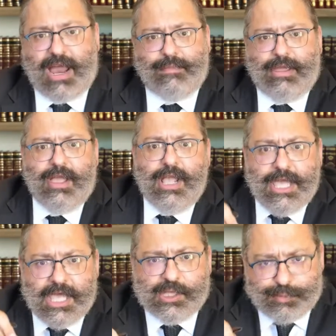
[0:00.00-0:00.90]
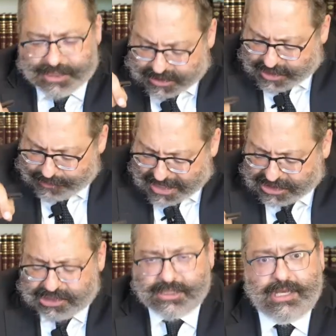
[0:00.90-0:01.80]
Rebbe. He explicitly
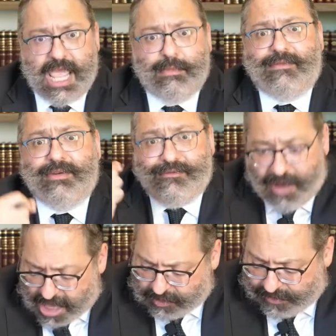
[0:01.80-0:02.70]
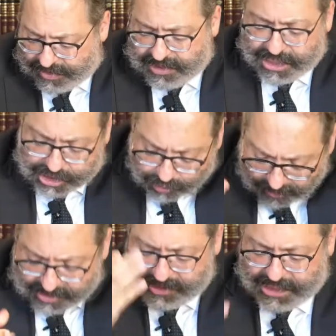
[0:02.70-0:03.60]
mentions the name of the father of the teacher
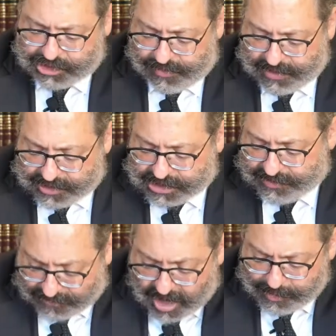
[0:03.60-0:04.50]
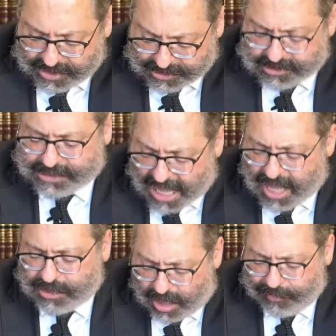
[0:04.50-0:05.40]
or of the teacher of the teacher. He says,
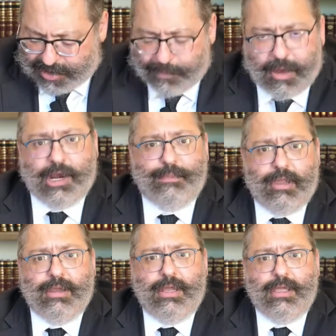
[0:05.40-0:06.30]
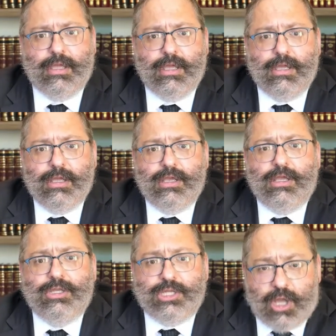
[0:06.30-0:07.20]
Kach amar
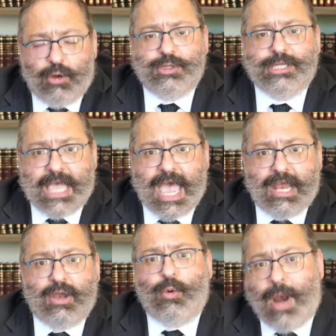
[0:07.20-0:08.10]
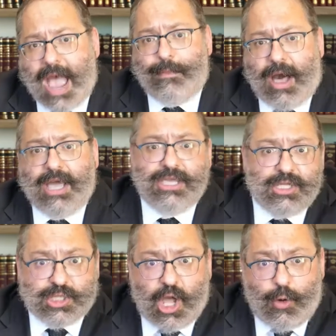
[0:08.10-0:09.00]
So said Rabbi
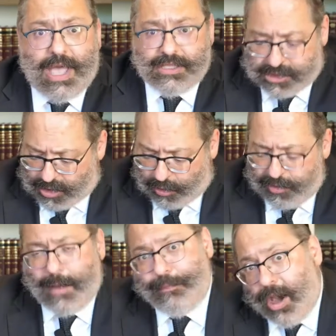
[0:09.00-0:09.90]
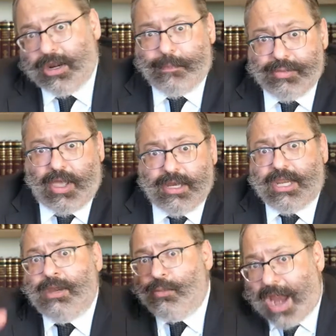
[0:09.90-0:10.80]
so and so, Rabbana
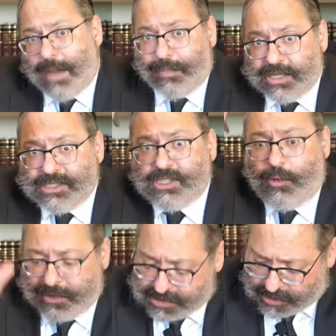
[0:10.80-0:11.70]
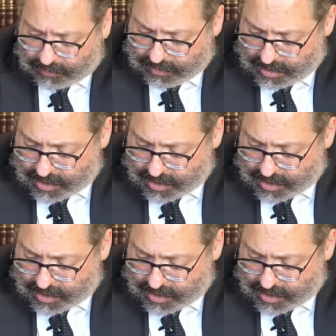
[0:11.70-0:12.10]
Pliny, Rabbi so and so.